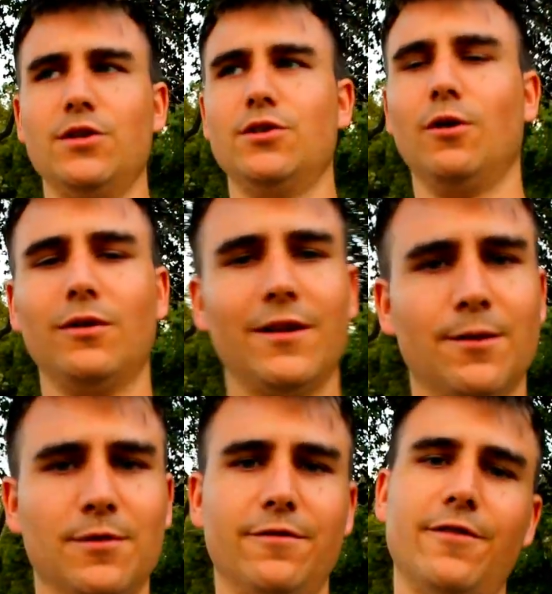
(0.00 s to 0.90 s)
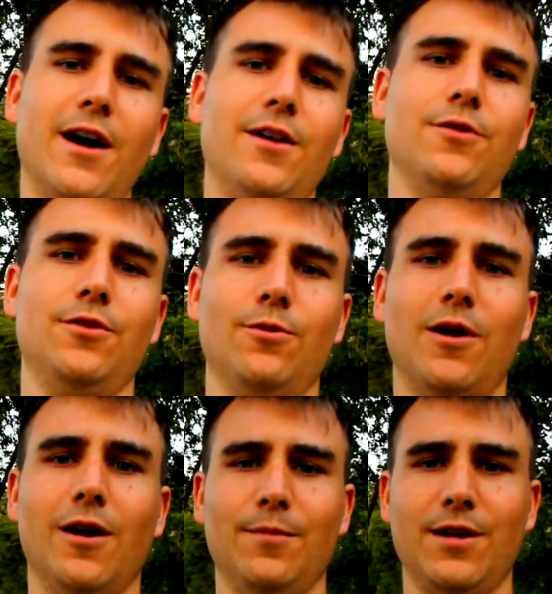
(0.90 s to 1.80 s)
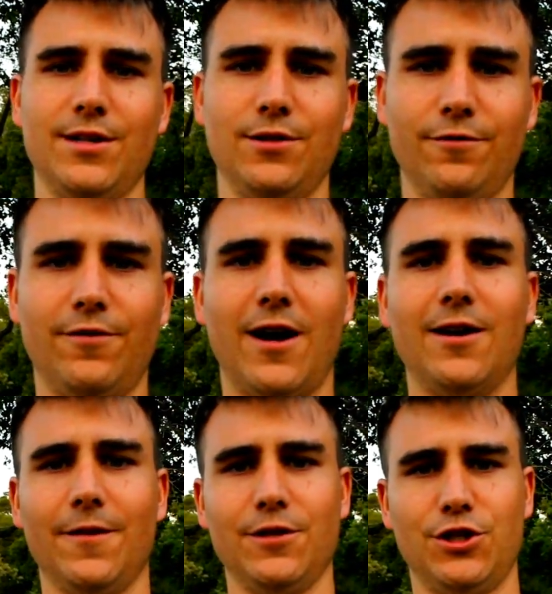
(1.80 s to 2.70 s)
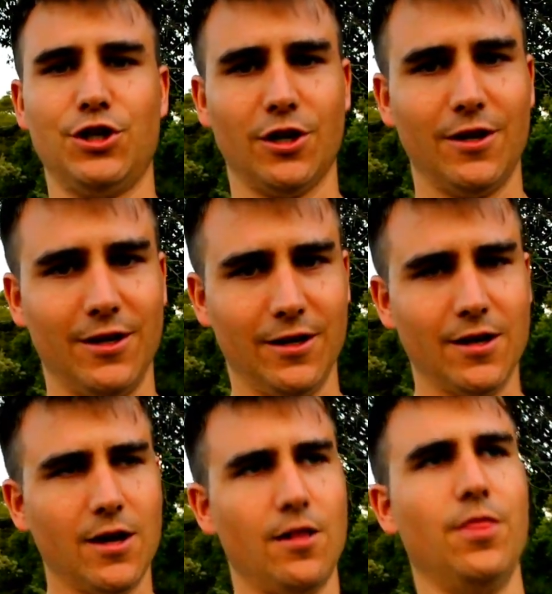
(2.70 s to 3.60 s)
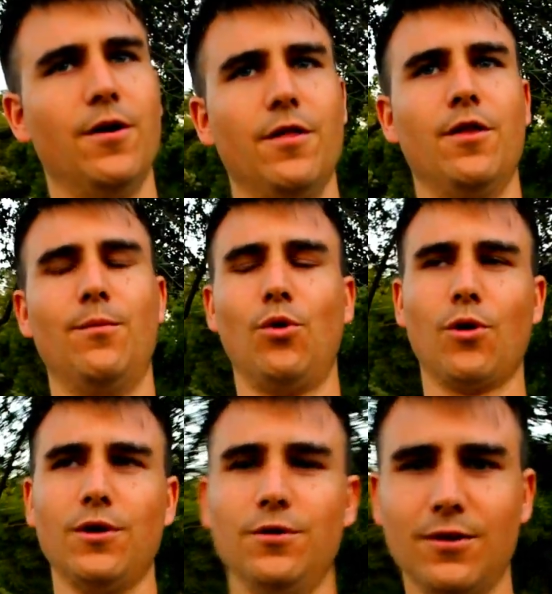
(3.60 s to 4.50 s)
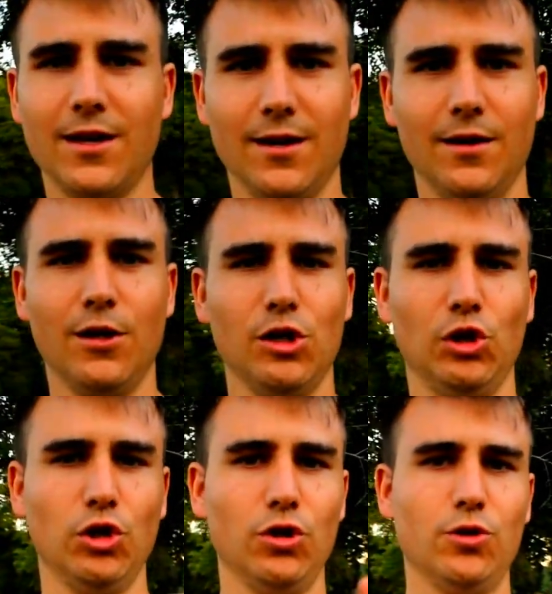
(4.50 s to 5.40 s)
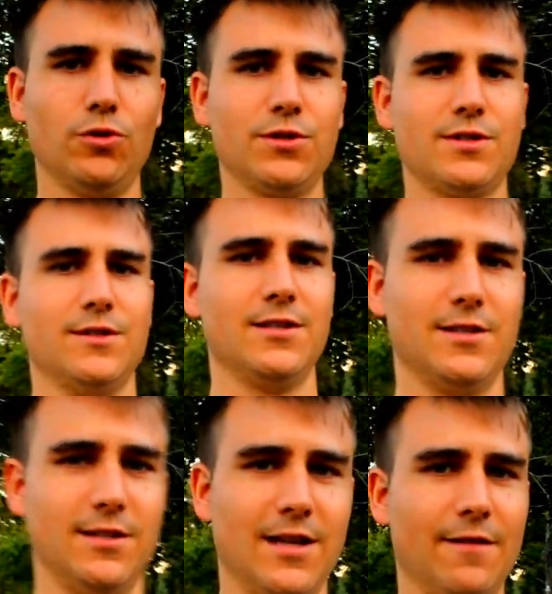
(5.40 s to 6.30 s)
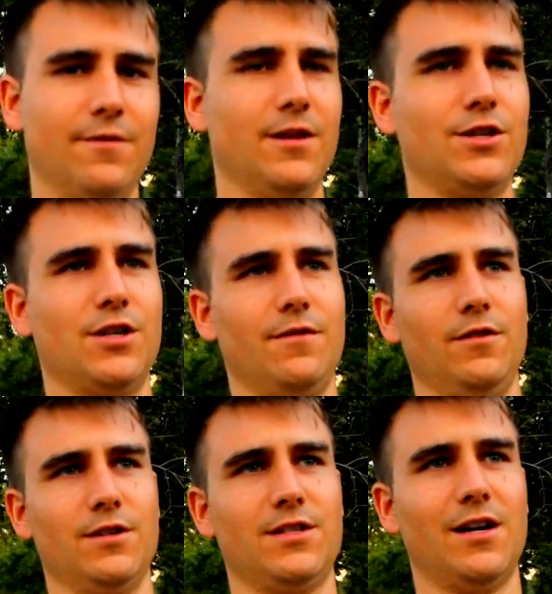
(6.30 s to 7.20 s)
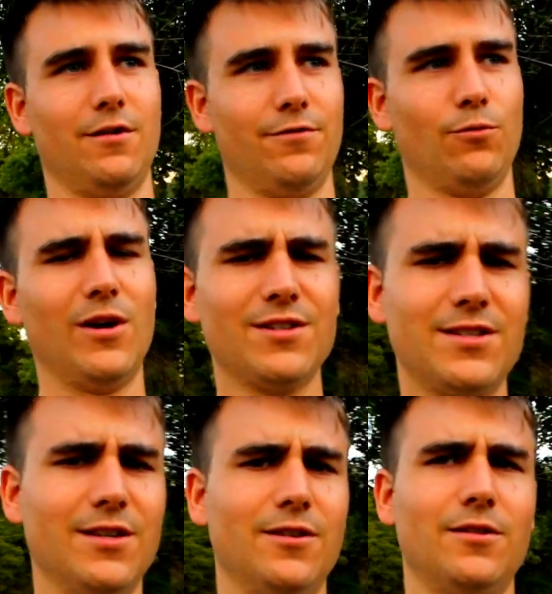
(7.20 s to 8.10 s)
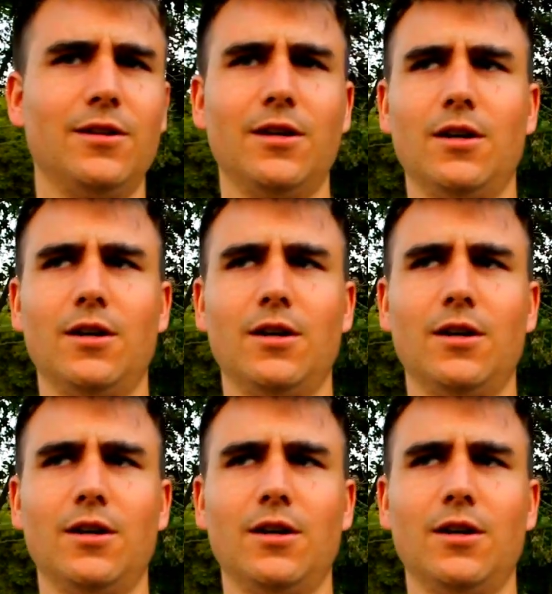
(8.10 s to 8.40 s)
don't let them define who you are, because you'll find on this journey the more you can lose this definition of yourself while still